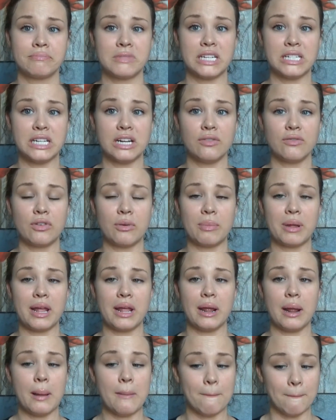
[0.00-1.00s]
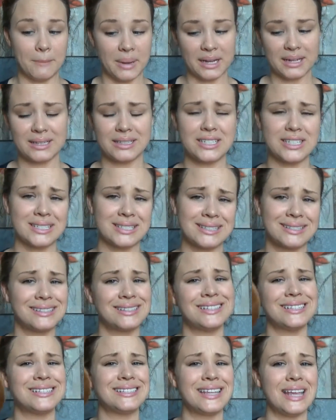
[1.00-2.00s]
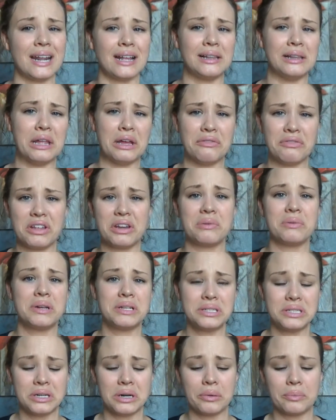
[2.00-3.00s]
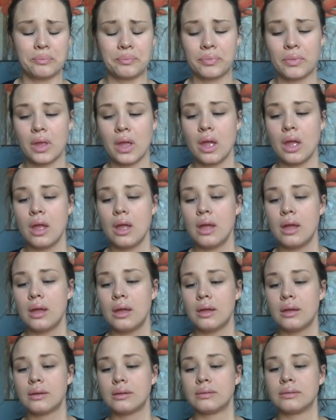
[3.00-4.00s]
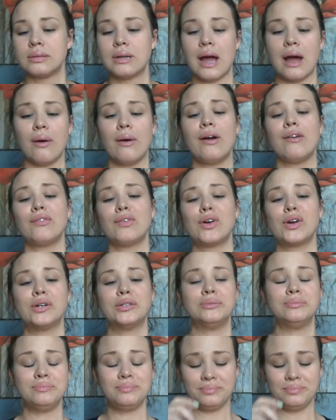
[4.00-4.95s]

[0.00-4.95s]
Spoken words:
It didn't for me, but just get a glove anyways, you know. However,